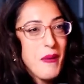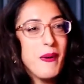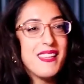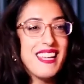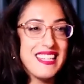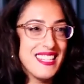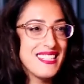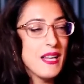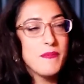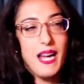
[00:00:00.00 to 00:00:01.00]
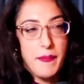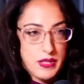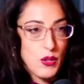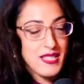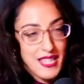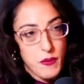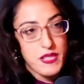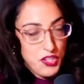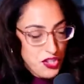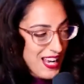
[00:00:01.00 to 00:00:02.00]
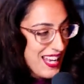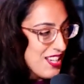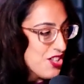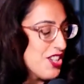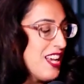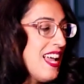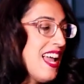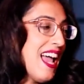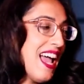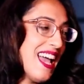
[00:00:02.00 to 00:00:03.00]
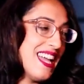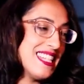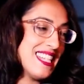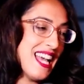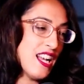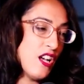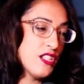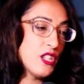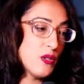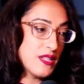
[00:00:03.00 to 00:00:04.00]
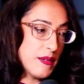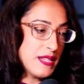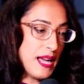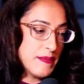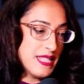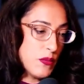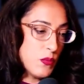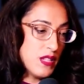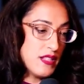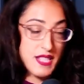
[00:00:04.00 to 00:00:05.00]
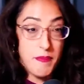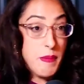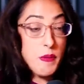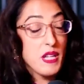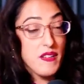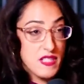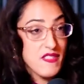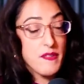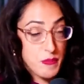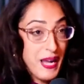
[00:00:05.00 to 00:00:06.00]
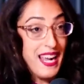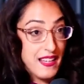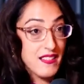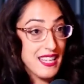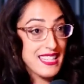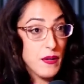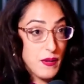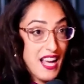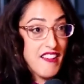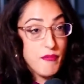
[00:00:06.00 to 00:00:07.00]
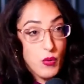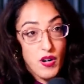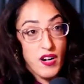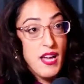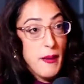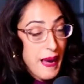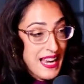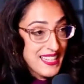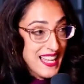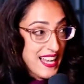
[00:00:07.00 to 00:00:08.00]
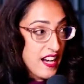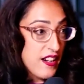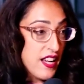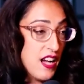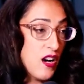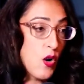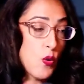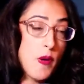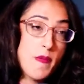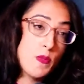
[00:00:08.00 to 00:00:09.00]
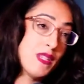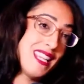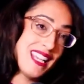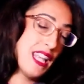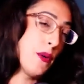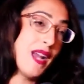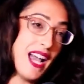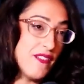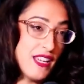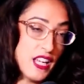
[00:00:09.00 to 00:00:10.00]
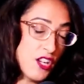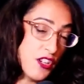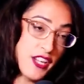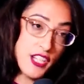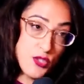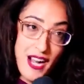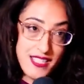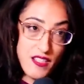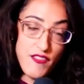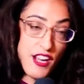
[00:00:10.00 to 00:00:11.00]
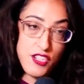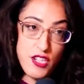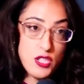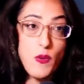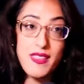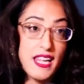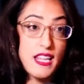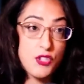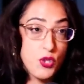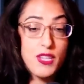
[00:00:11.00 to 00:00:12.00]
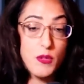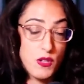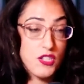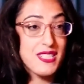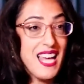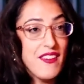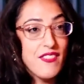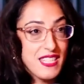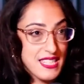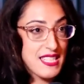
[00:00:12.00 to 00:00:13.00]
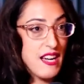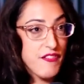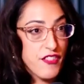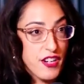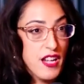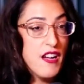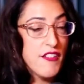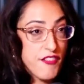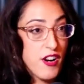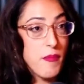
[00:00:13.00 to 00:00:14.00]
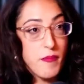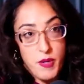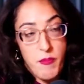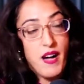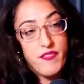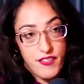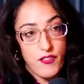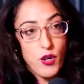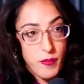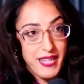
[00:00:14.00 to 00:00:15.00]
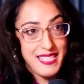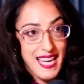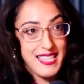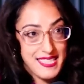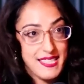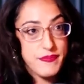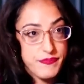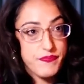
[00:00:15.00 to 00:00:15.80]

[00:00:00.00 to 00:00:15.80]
But they did sometimes notice that it was a change. And also sometimes some people even develop pain, like they would have more pain in that area, or women would think they were having urinary tract infections when they truly were just having discomfort from the pelvic floor being tense.